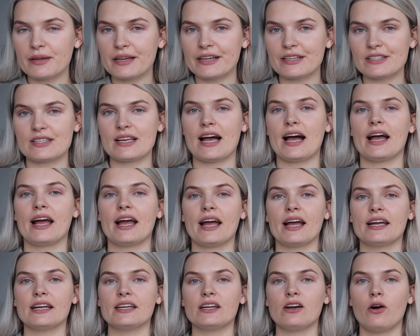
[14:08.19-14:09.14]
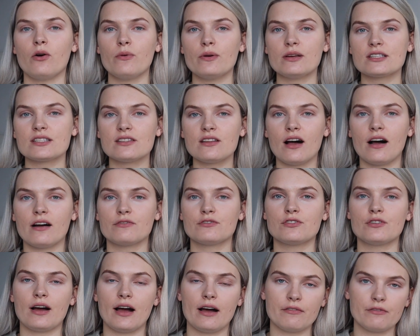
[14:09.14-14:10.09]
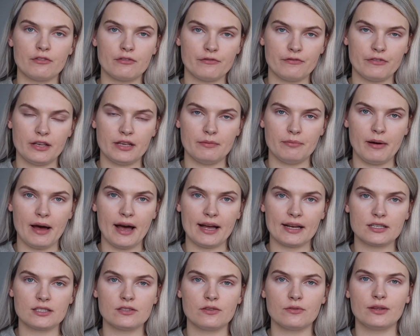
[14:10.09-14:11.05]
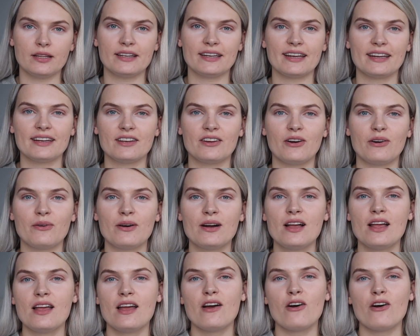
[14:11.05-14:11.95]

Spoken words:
because I always love to have your feedback so then I know